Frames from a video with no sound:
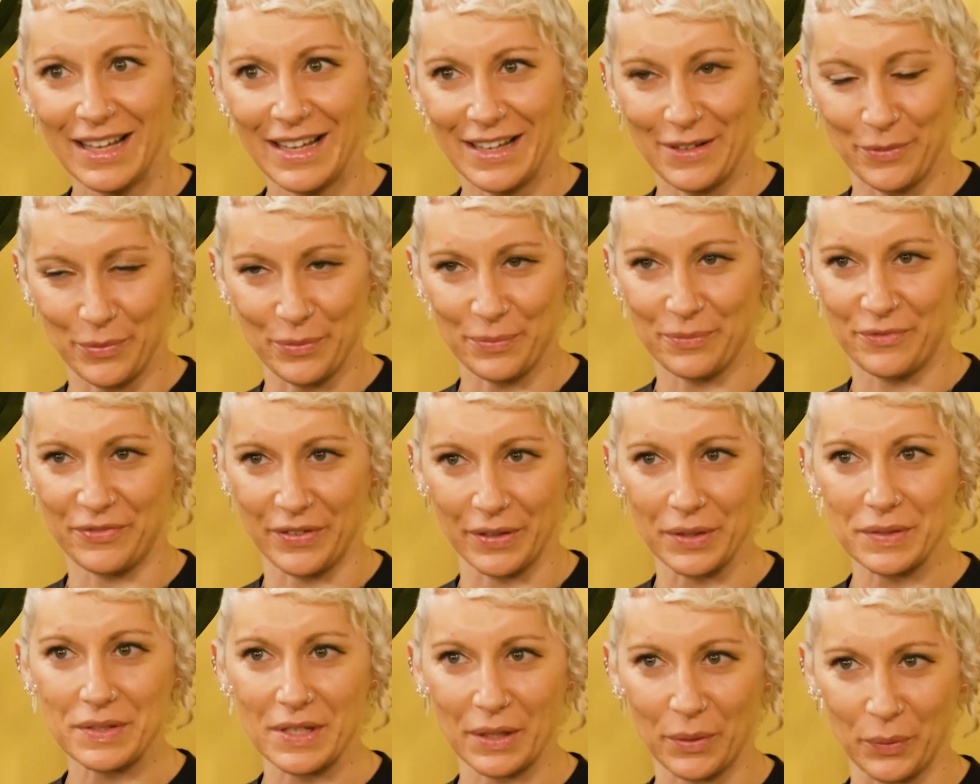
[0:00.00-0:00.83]
it
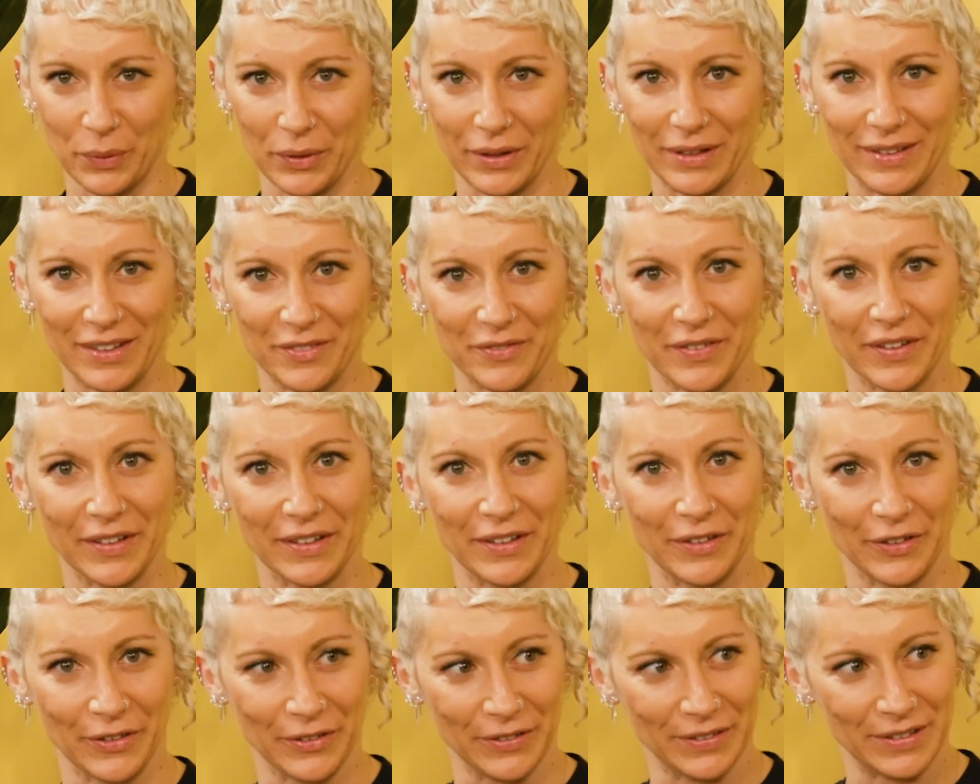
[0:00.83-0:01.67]
feels like we're in the
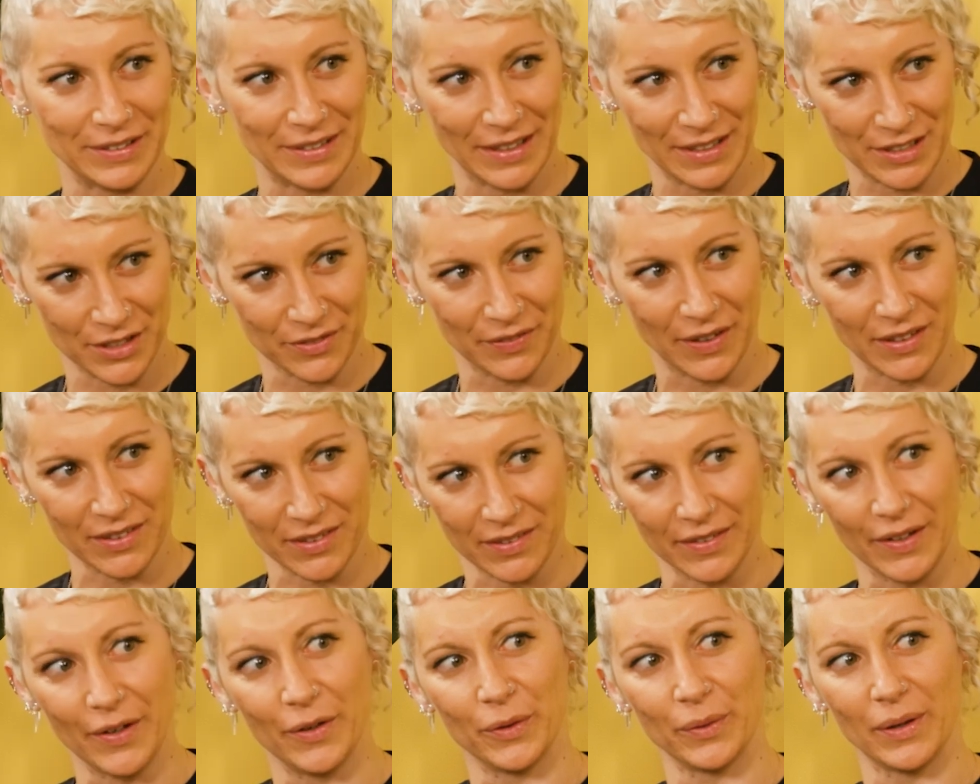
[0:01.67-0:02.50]
very early days of
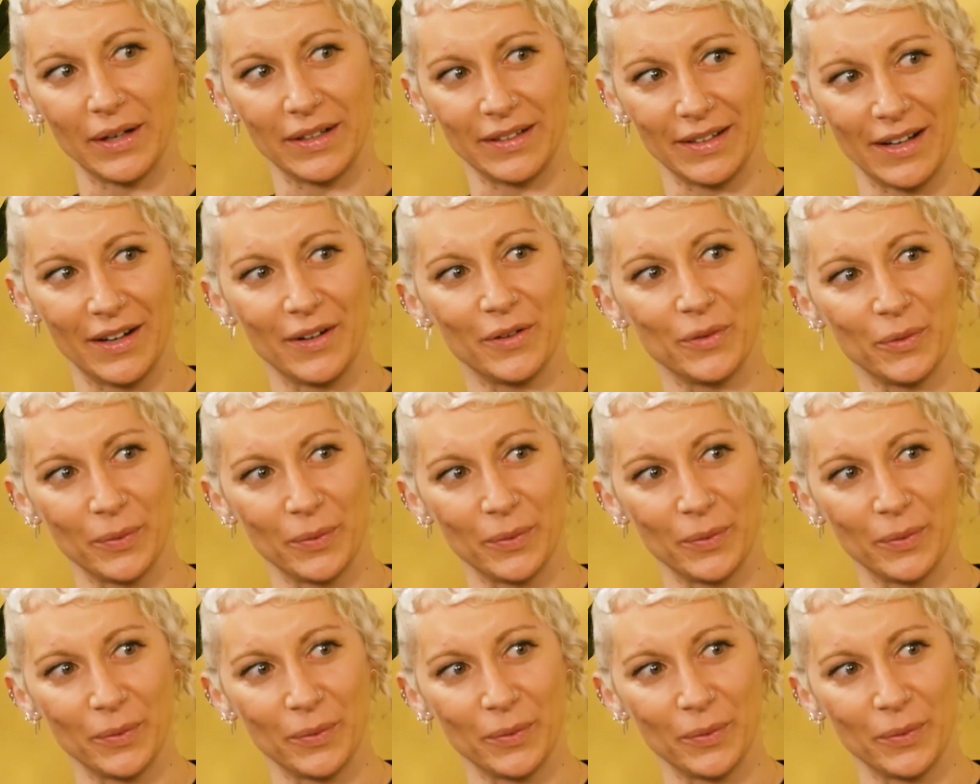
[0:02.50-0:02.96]
SEO right now,